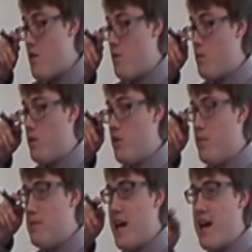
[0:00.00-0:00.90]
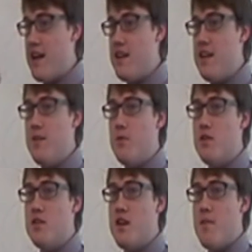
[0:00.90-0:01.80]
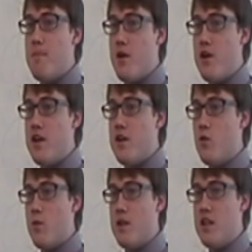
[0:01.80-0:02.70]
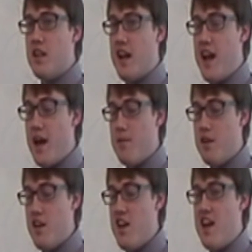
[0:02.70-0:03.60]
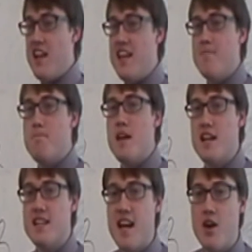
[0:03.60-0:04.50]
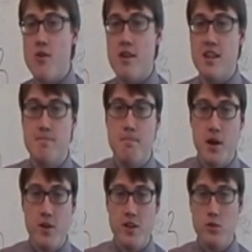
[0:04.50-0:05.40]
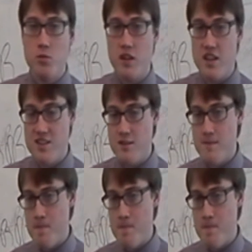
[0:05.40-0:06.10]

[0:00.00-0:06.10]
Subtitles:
When William died, he was buried in Normandy in an abbey, and he had picked out his burial place.